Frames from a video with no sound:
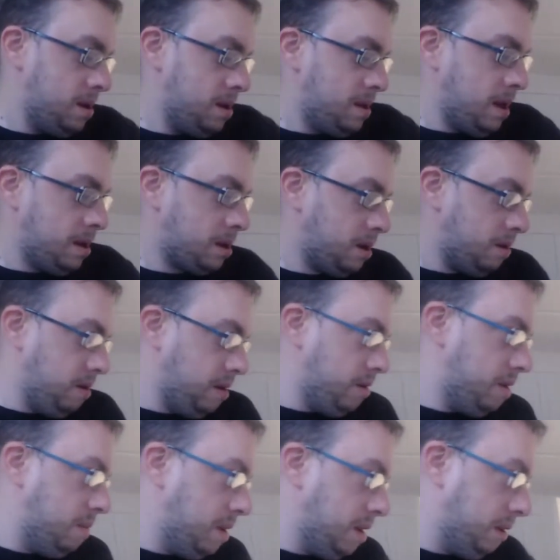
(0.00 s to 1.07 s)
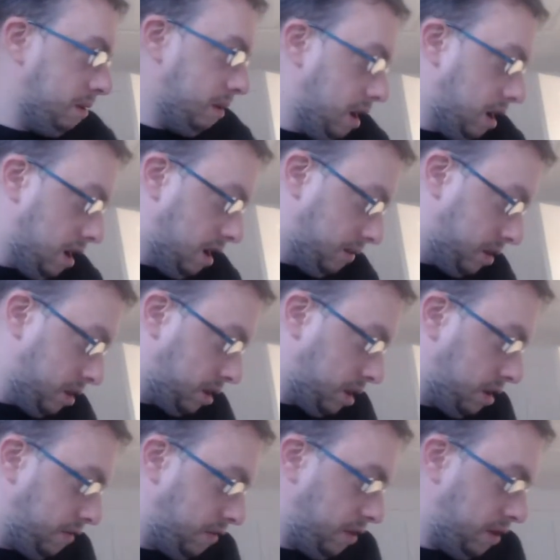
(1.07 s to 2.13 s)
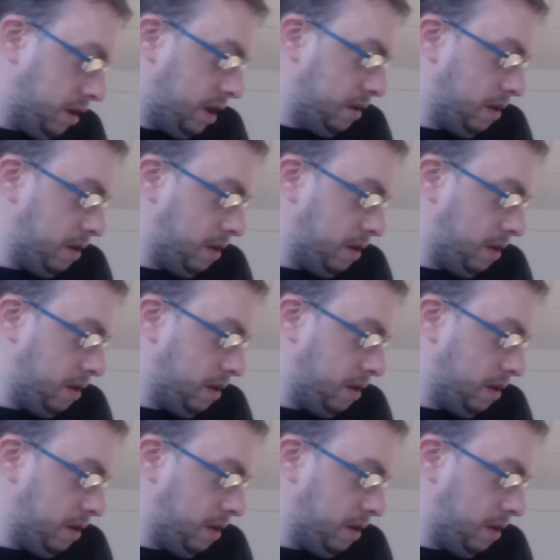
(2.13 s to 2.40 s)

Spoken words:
That's going to annoy me. Oh, I've chucked it on the floor now.